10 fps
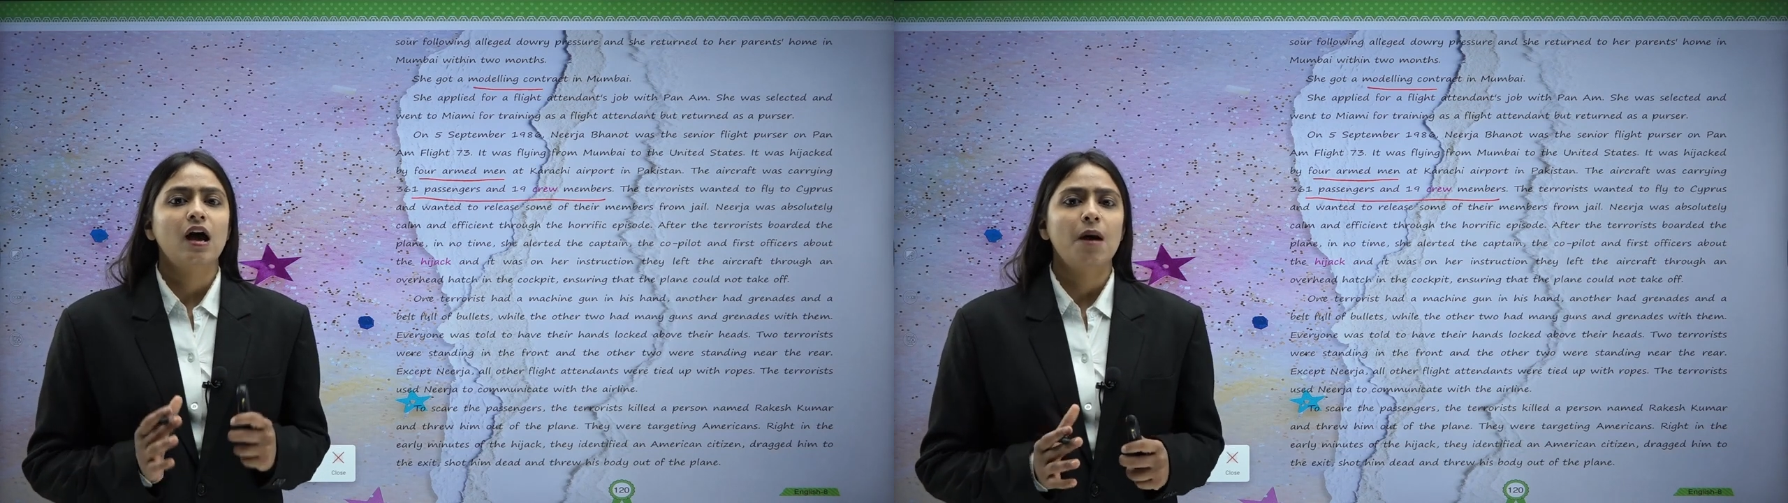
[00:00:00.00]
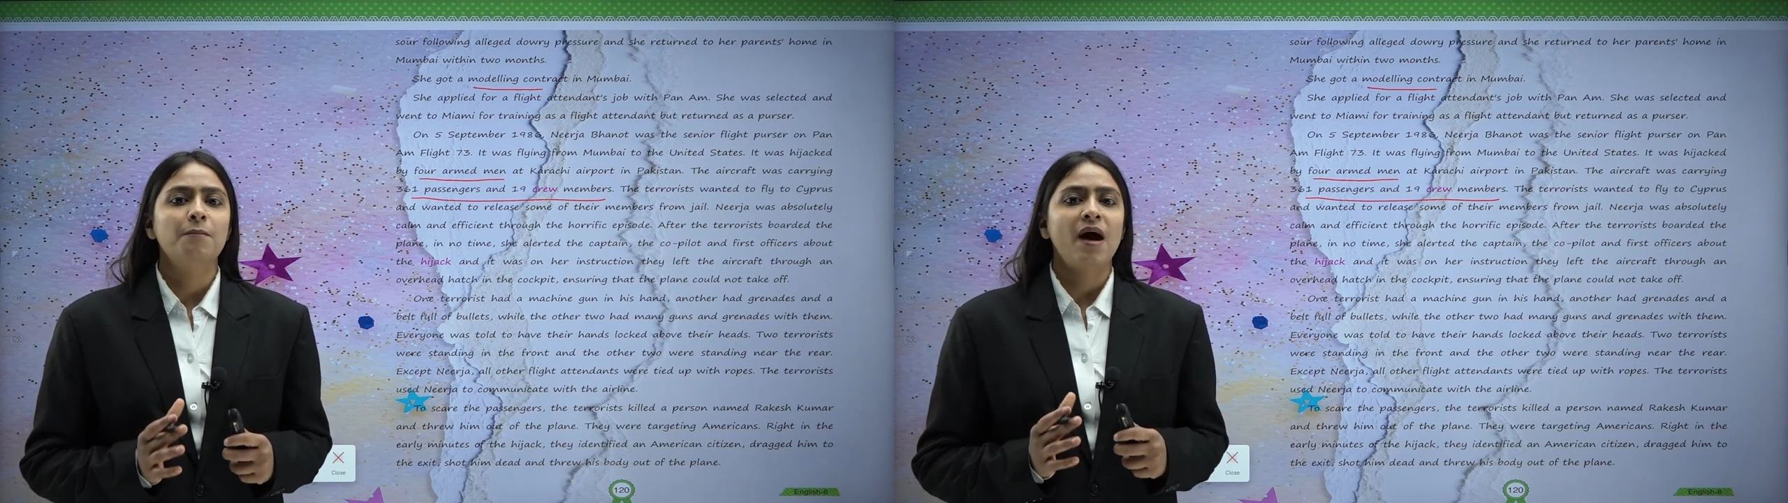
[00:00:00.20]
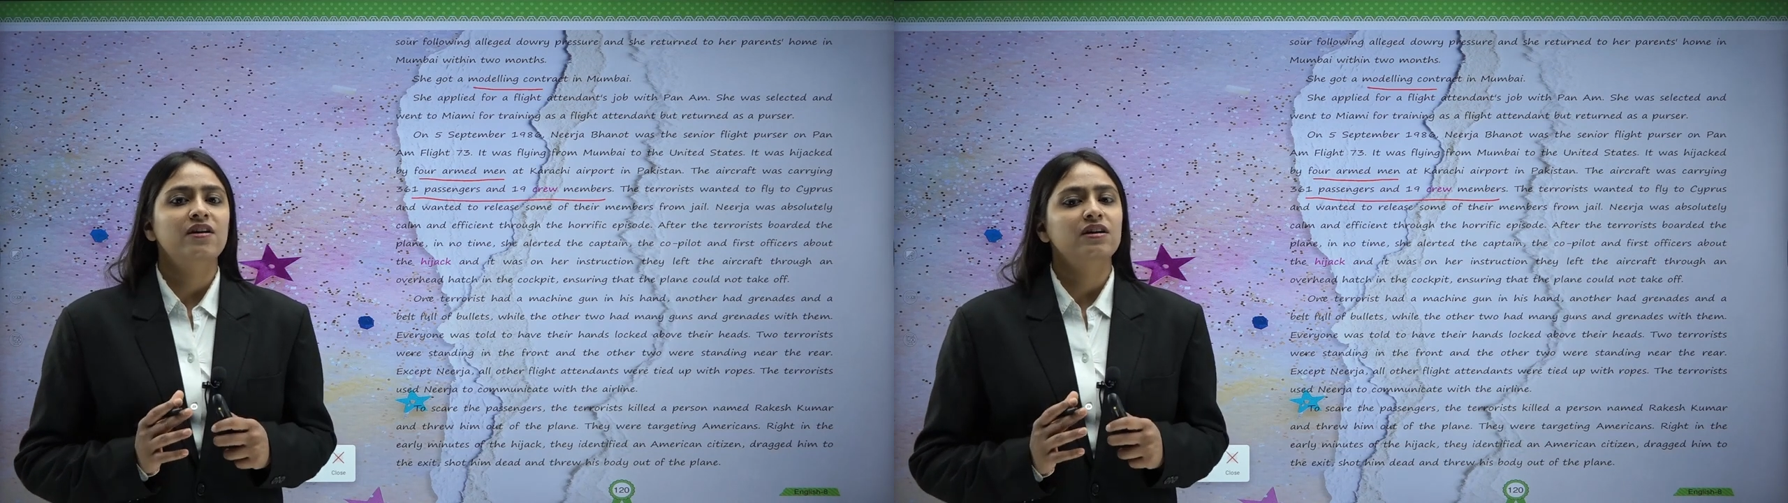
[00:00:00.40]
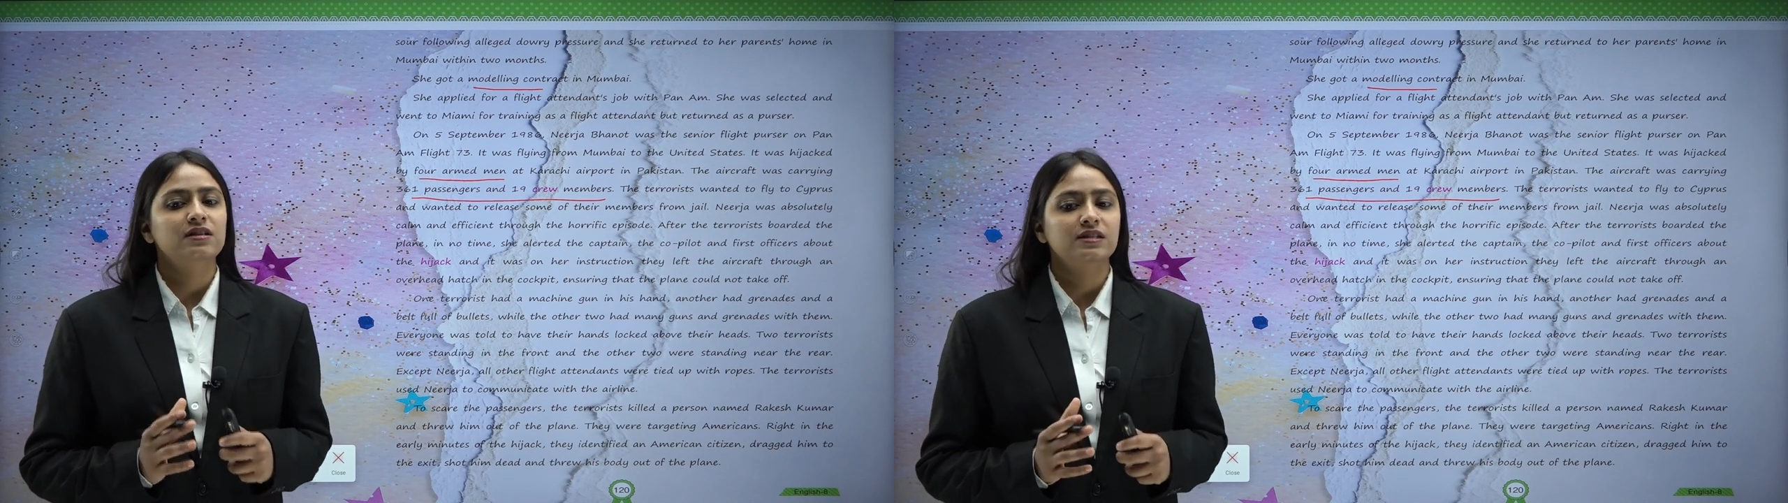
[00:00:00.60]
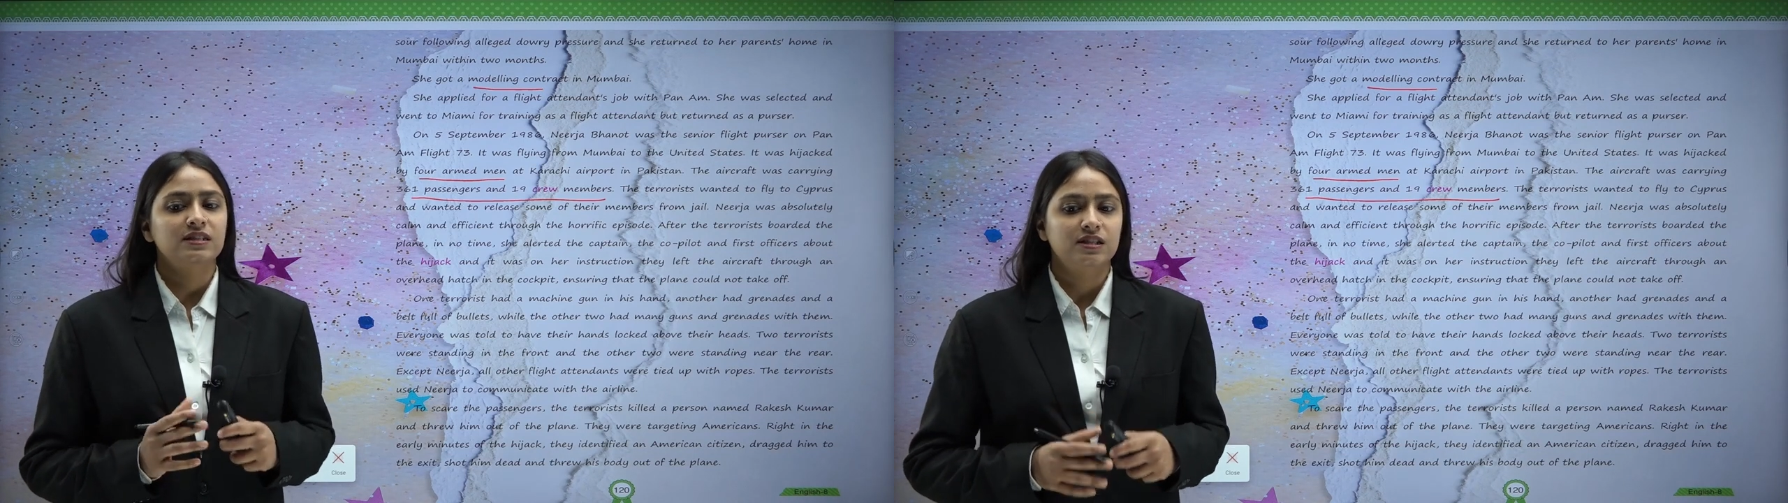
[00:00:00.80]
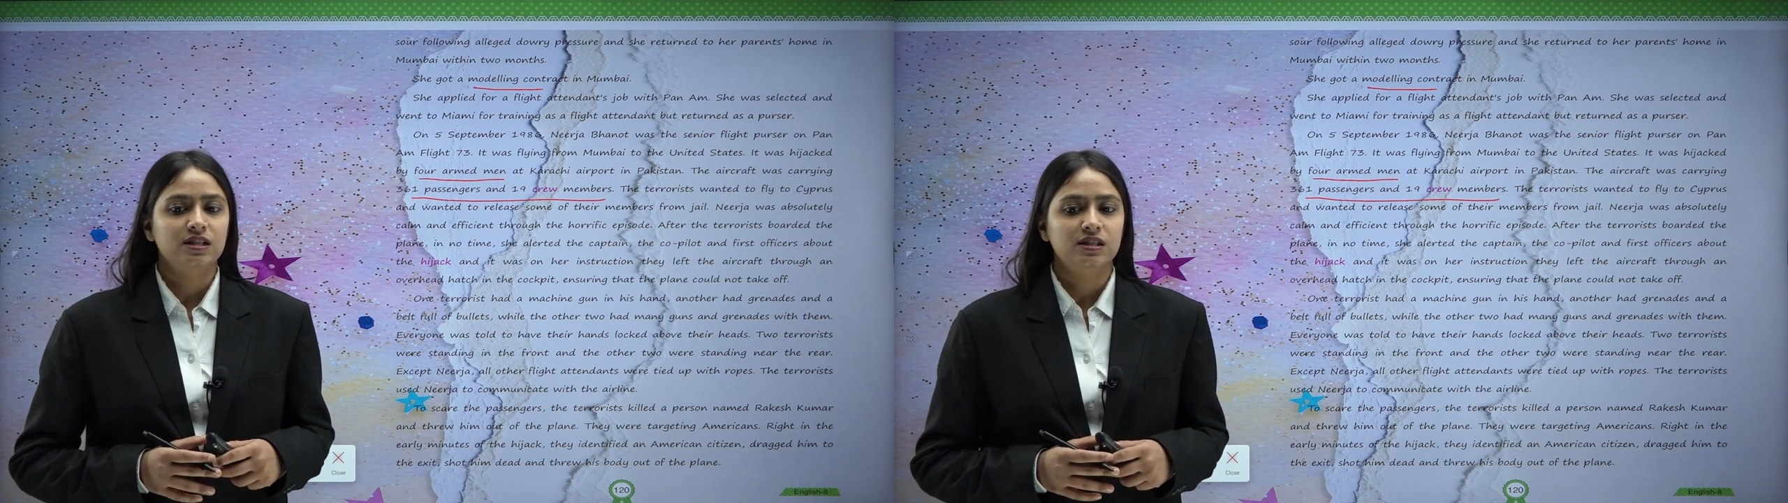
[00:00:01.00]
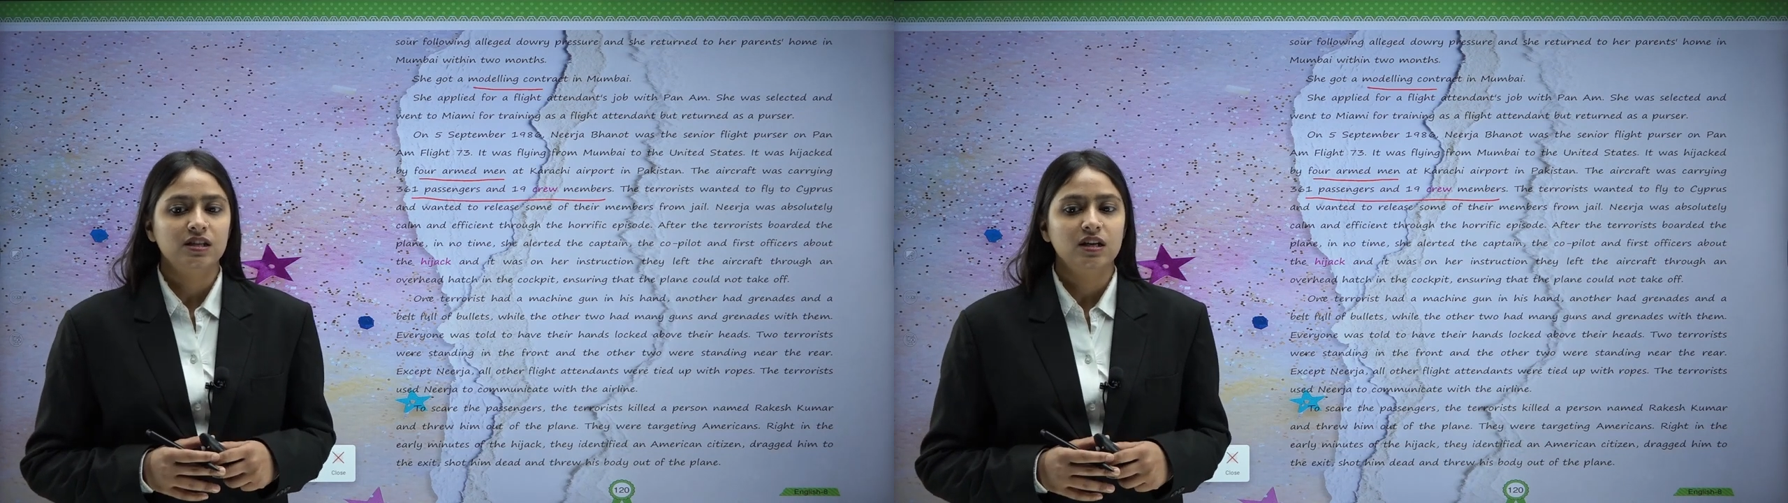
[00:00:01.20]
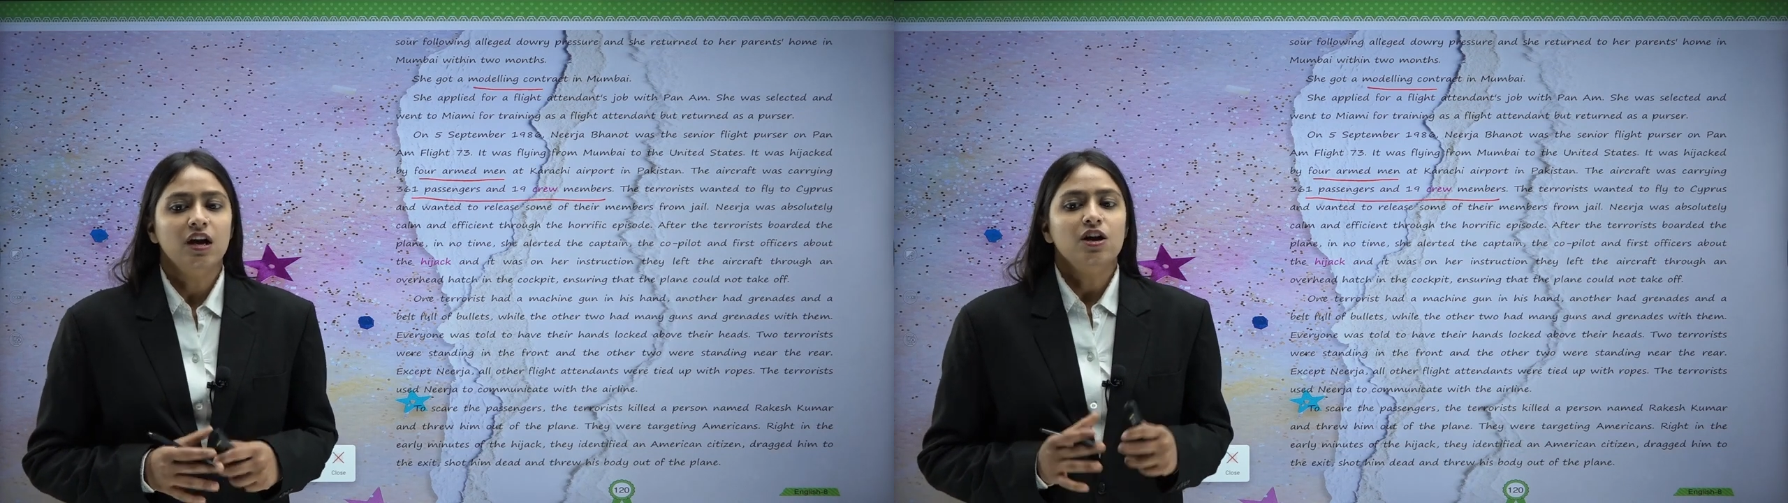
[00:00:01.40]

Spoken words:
American citizen,